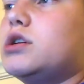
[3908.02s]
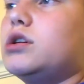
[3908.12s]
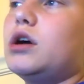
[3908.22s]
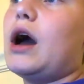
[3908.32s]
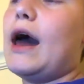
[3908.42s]

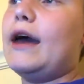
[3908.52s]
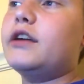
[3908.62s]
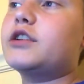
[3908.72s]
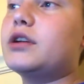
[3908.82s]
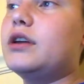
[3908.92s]
I
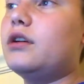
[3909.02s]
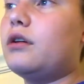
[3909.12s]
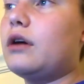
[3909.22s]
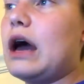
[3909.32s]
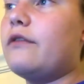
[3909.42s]
actually
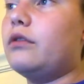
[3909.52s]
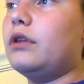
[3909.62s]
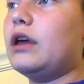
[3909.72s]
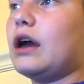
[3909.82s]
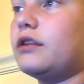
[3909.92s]
have only
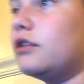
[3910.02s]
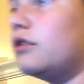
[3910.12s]
had to use